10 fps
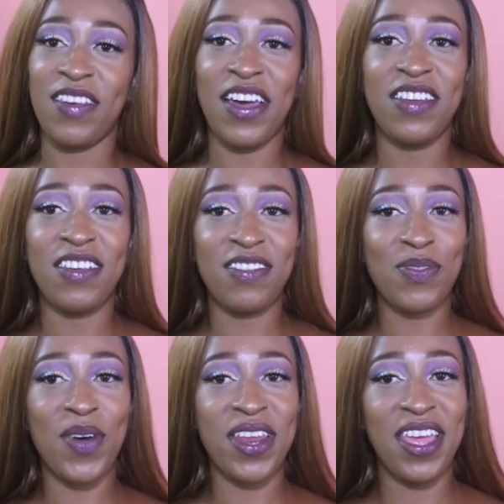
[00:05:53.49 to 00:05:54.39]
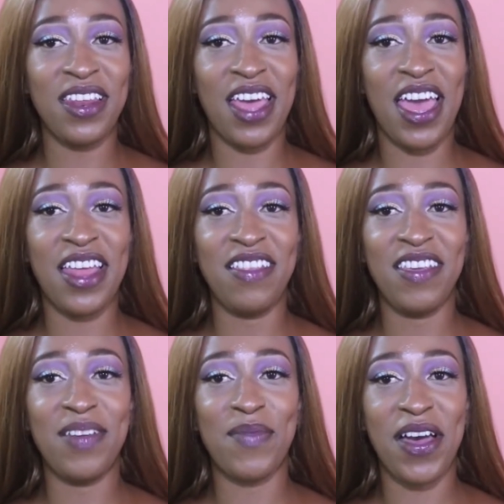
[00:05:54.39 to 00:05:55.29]
I just went in and
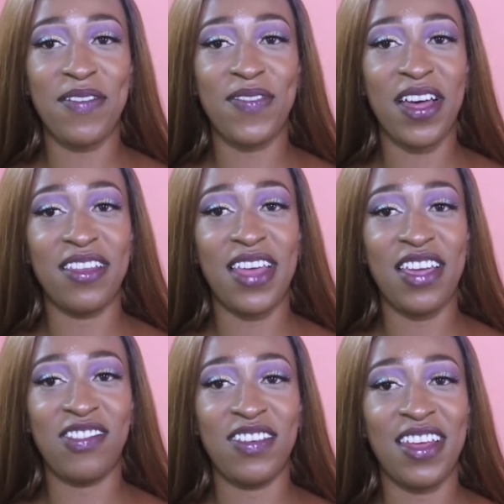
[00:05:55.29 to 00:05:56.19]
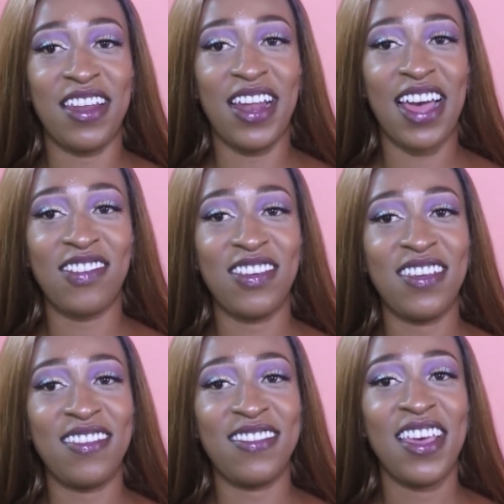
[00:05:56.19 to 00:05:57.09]
did my foundation and
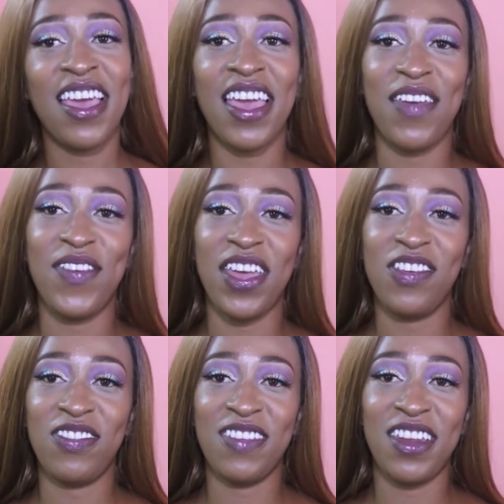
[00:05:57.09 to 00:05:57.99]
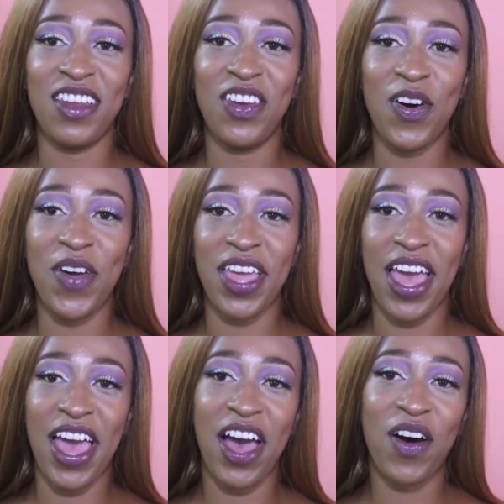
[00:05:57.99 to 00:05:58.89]
lashes. If you're interested in knowing
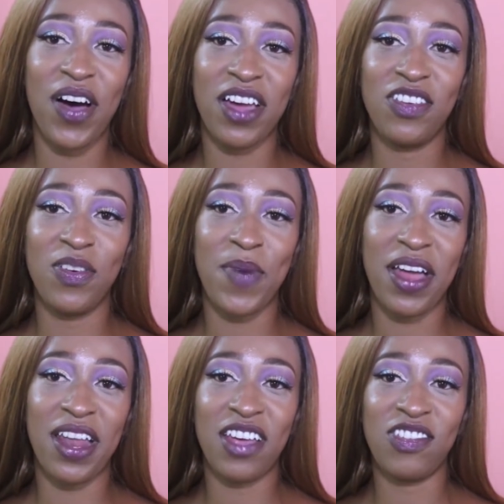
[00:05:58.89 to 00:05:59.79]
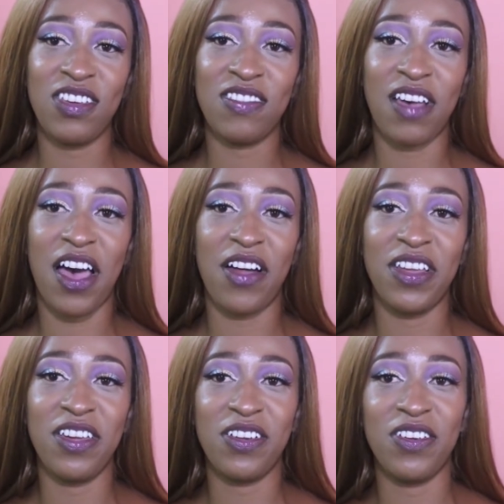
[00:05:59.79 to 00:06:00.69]
how I do my lashes, I'll
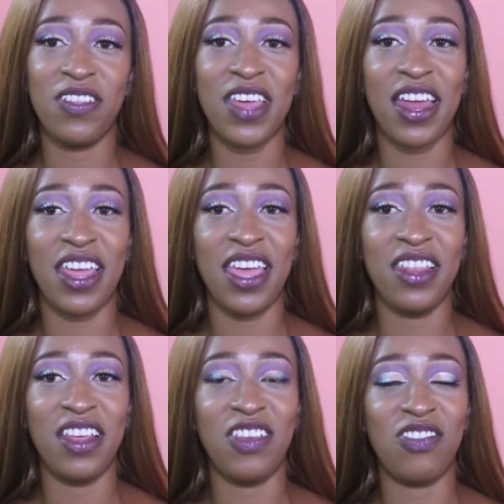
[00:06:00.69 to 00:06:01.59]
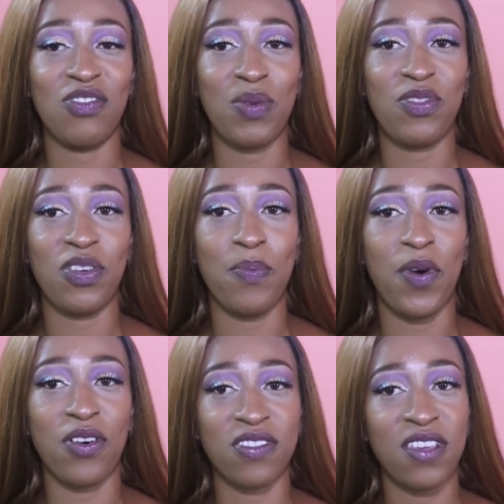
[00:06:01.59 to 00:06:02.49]
include that in the description
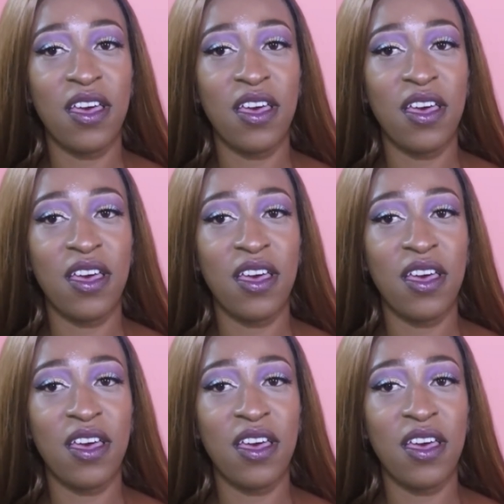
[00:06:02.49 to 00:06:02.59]
box